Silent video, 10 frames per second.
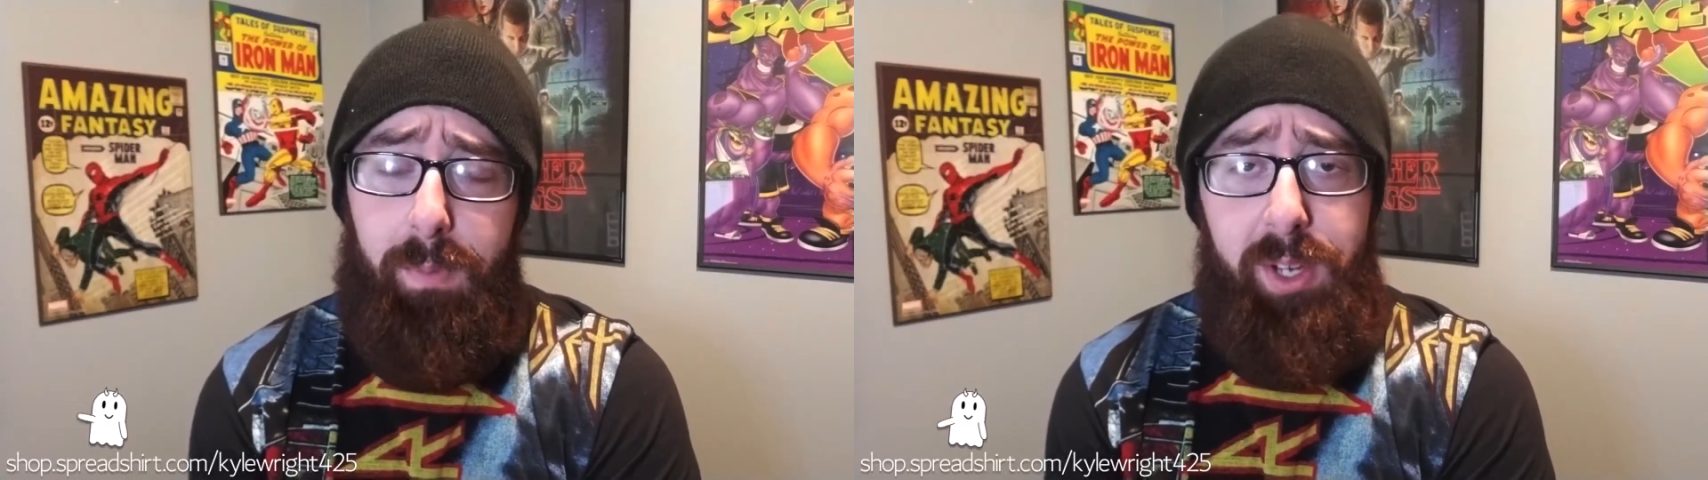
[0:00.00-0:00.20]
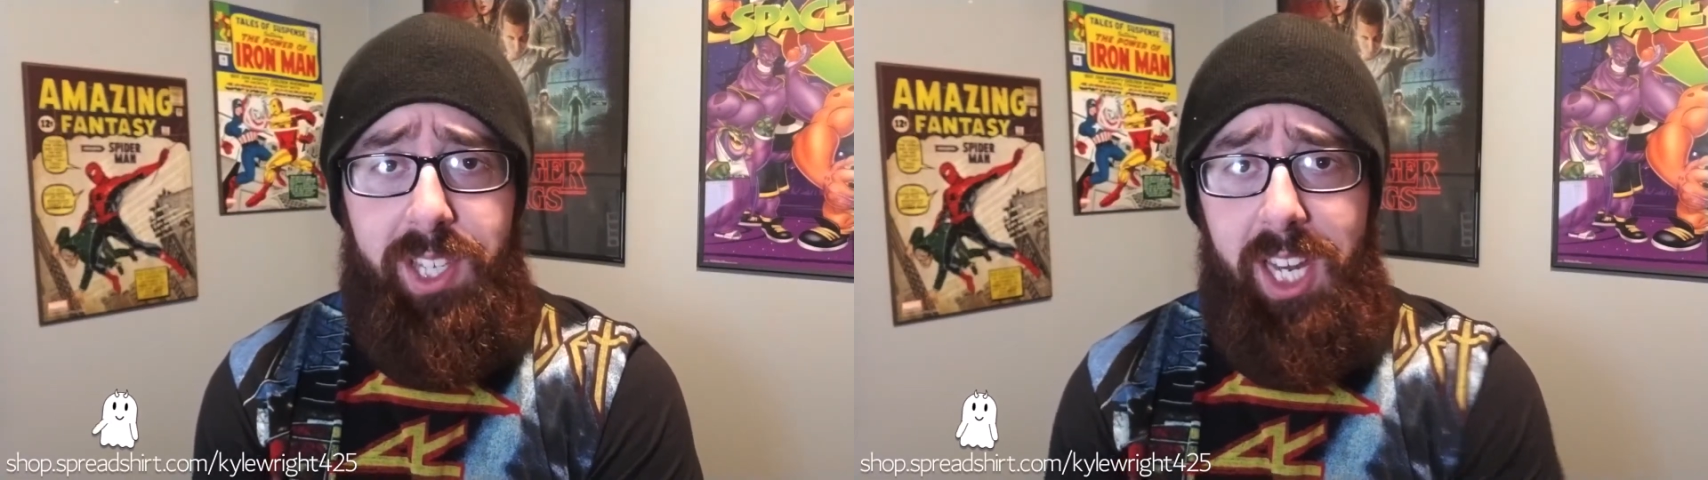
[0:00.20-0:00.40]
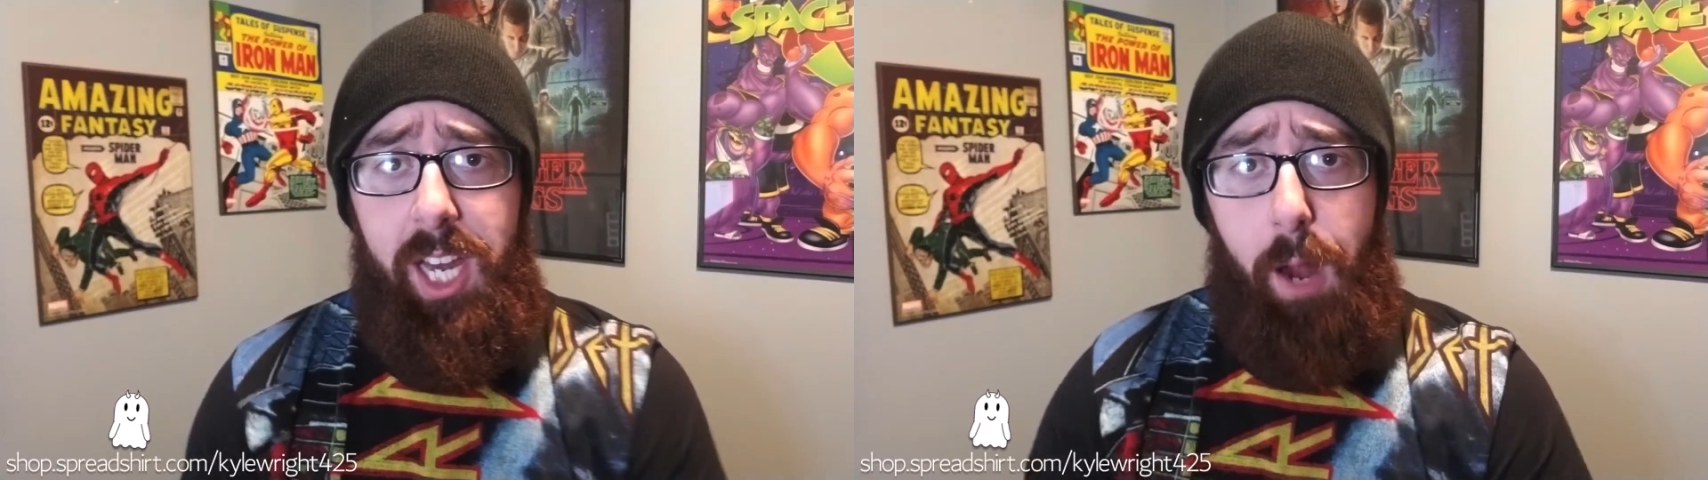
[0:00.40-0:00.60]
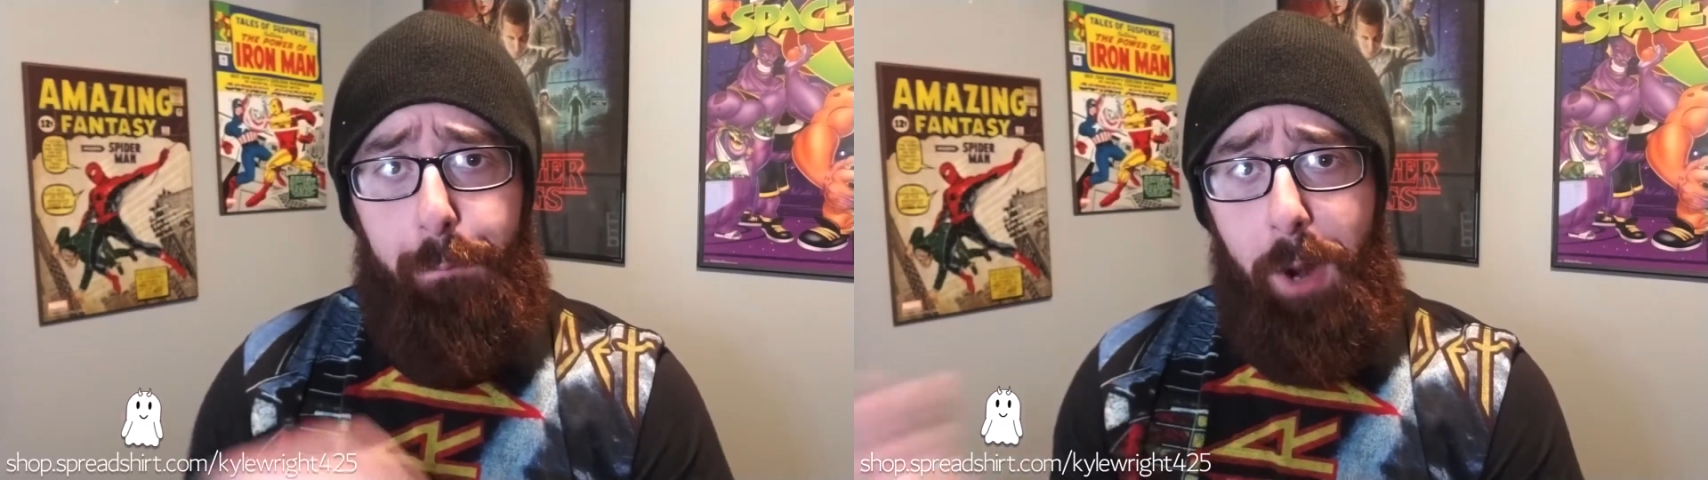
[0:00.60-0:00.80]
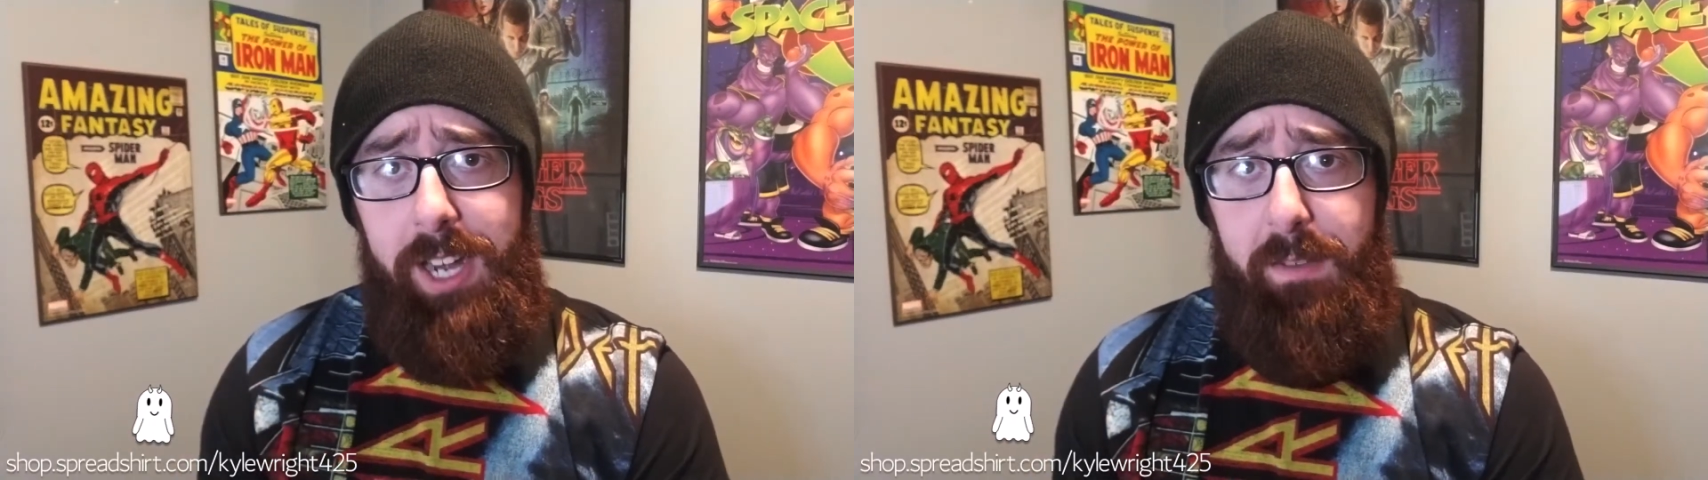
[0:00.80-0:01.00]
You see, a
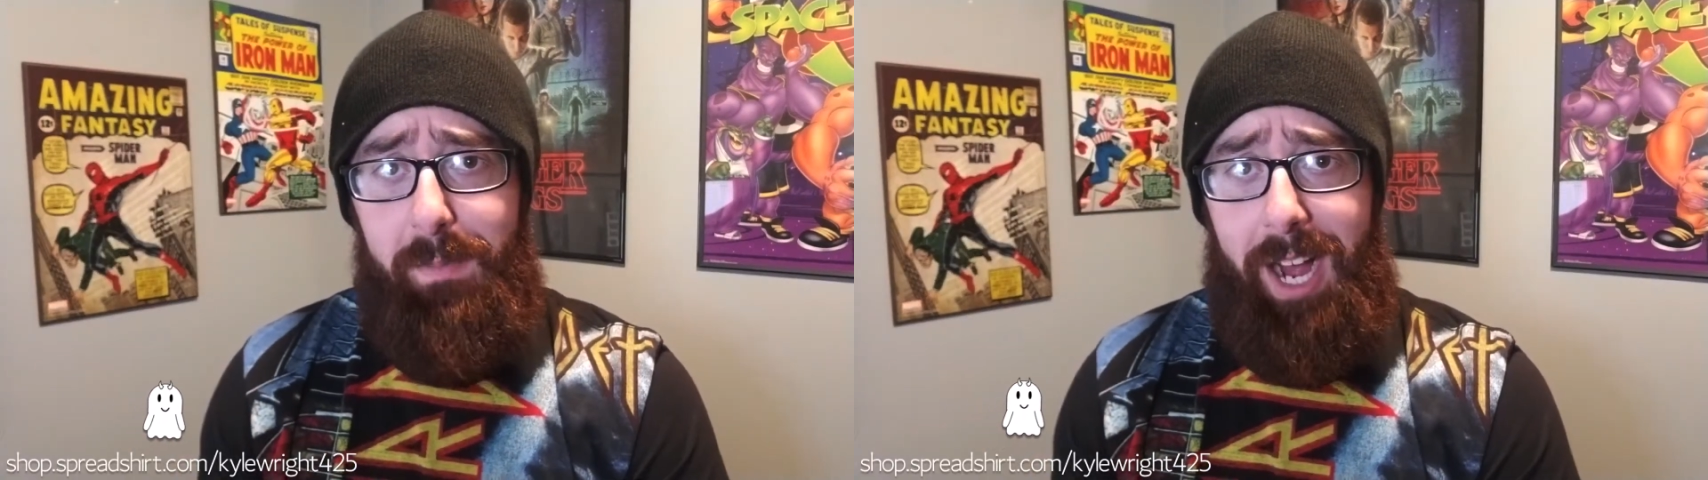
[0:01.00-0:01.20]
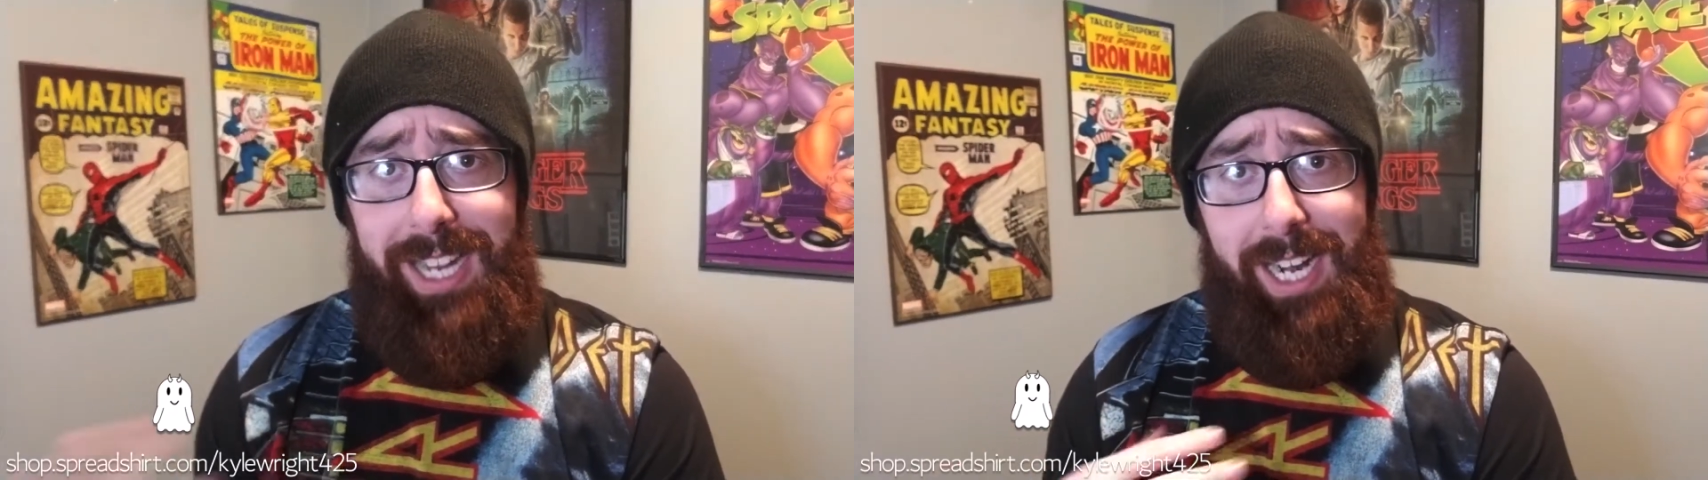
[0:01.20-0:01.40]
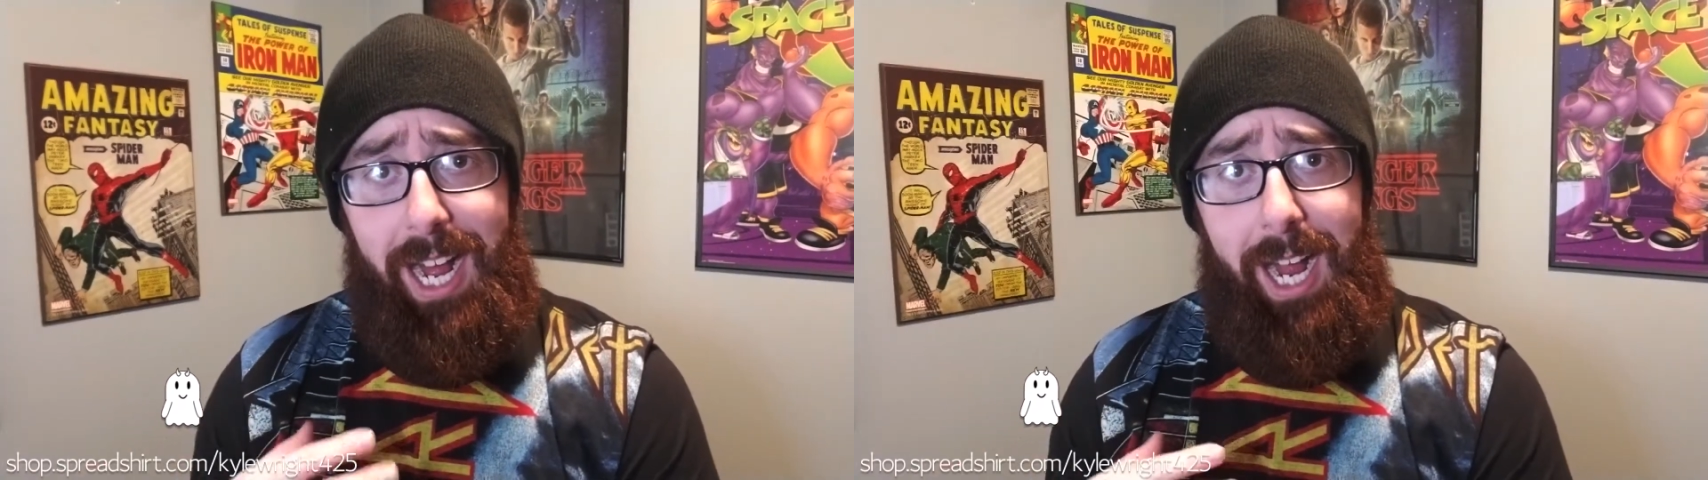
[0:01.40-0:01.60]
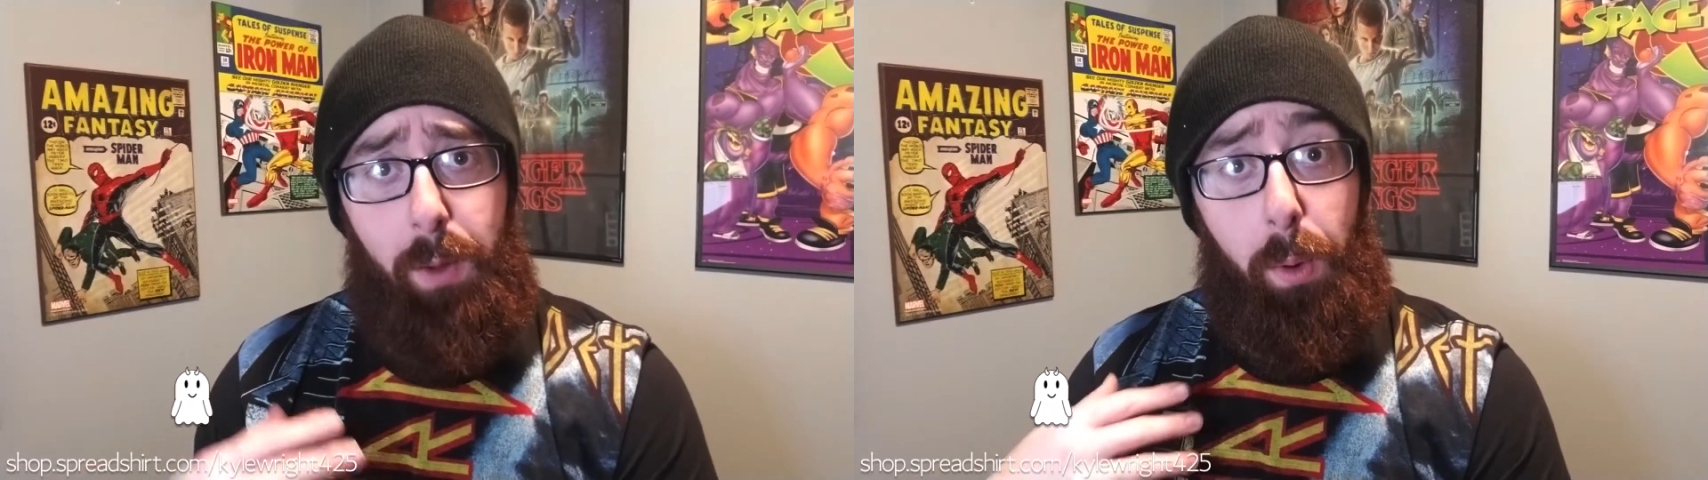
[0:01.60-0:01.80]
friend of mine and I